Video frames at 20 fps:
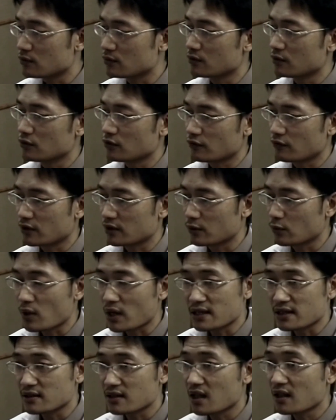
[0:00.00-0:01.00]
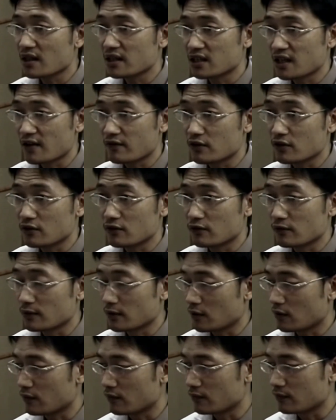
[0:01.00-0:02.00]
to look for the white cell, any
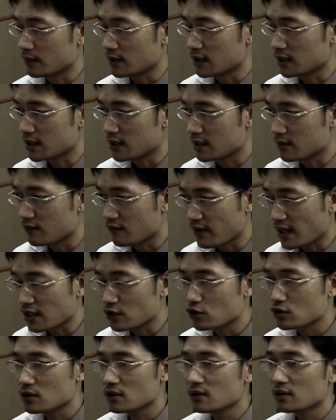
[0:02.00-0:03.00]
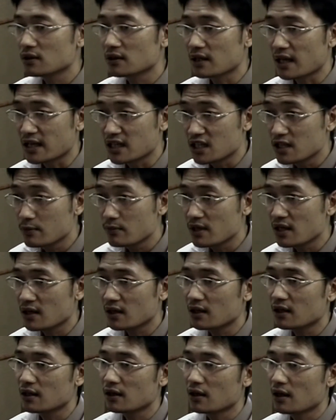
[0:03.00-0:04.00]
evidence of infection,
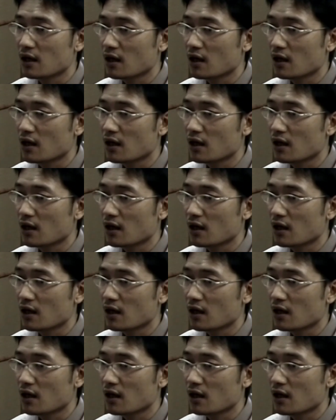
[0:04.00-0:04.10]
anemia,